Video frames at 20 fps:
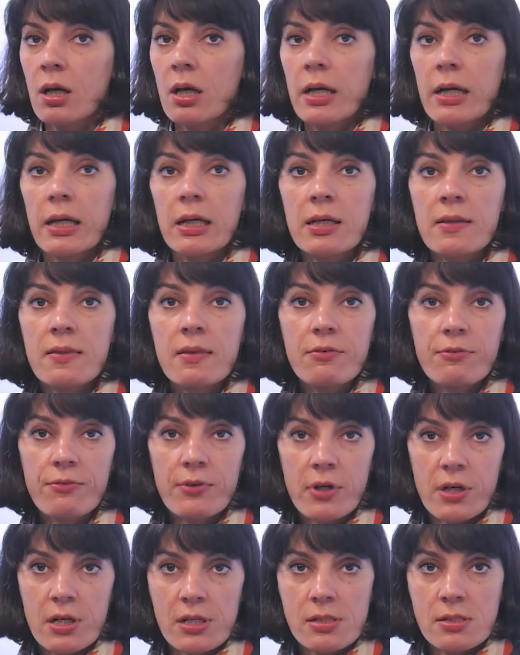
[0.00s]
In the
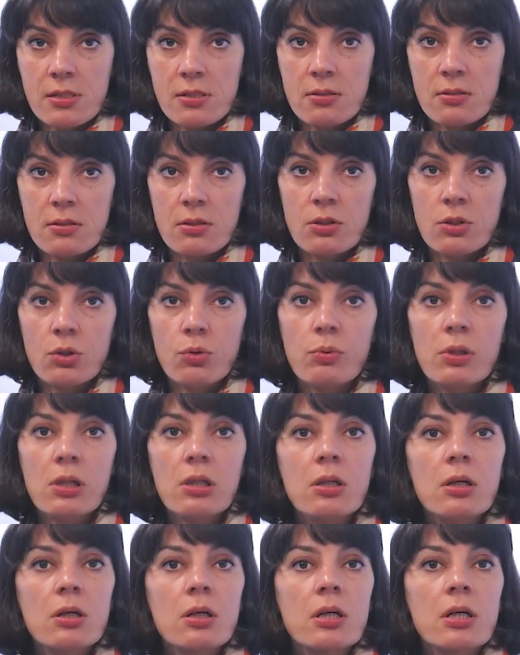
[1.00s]
first, you will
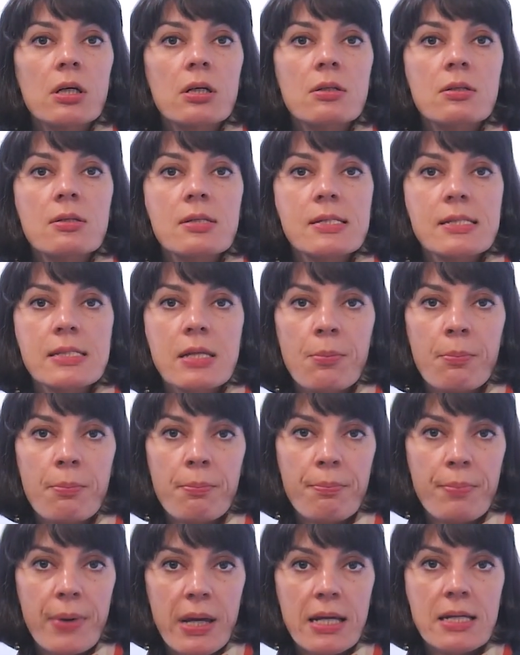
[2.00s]
learn some
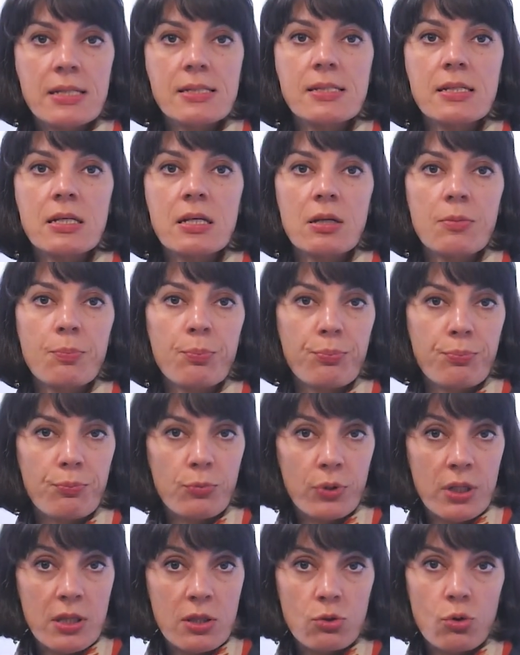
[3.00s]
basic
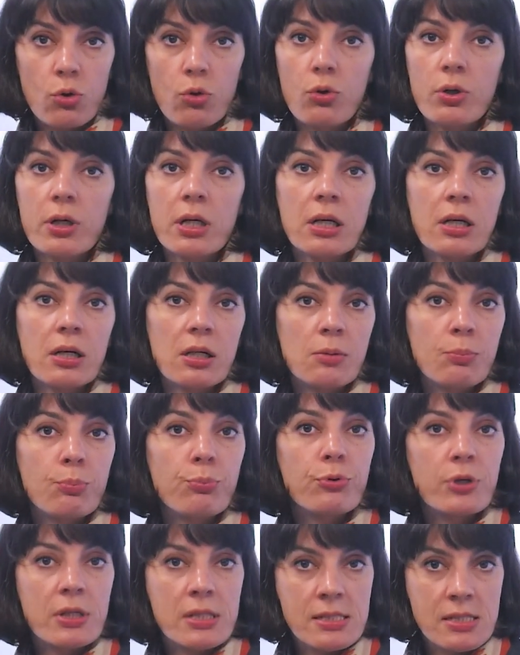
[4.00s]
rhetorical
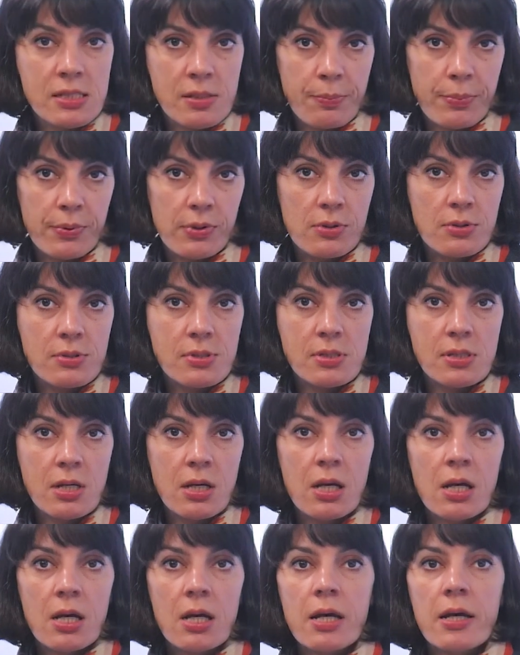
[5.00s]
principles
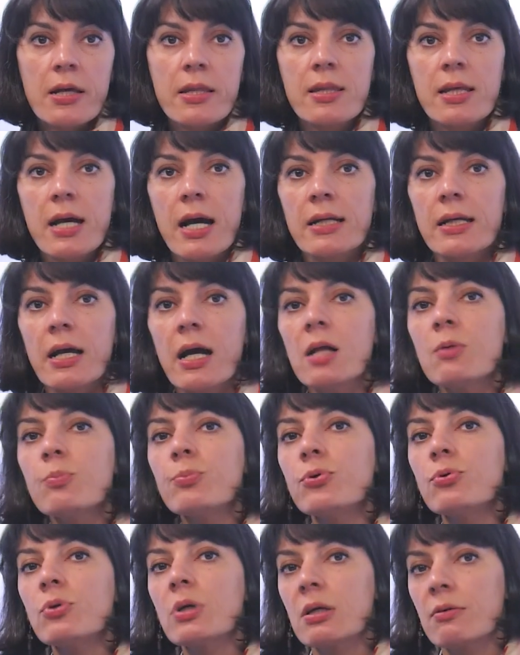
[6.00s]
that help
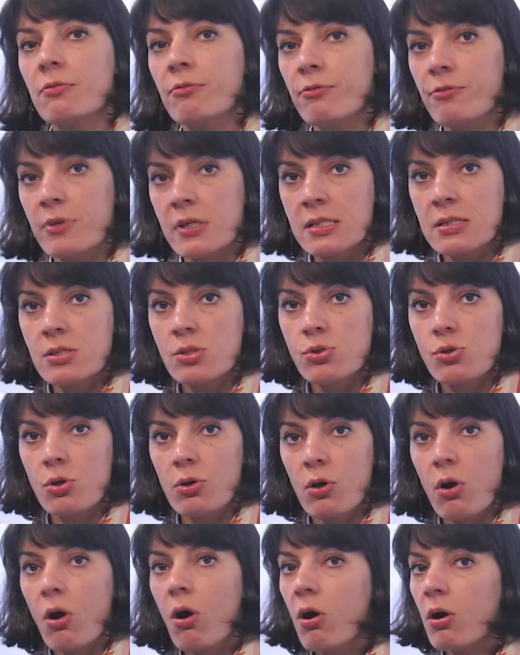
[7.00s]
you convince
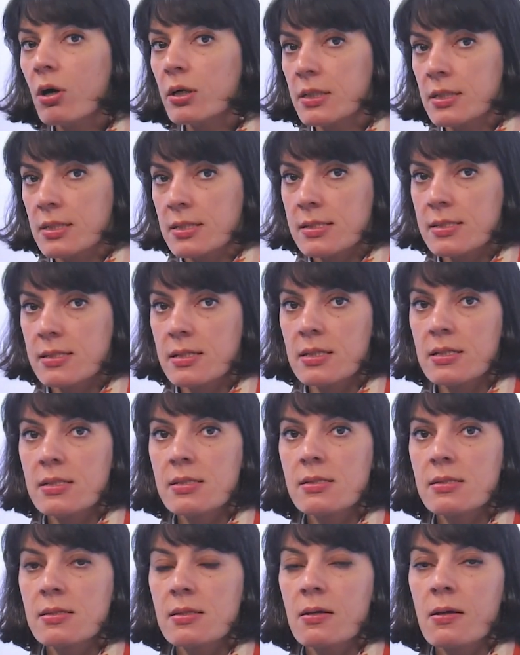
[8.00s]
your
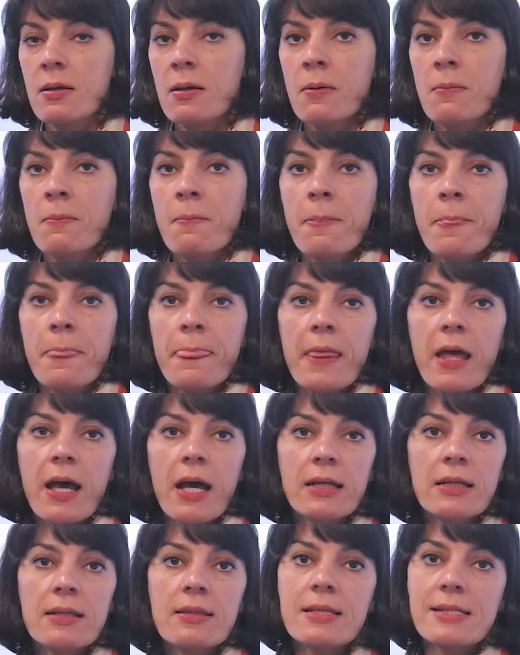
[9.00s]
audiences, and in the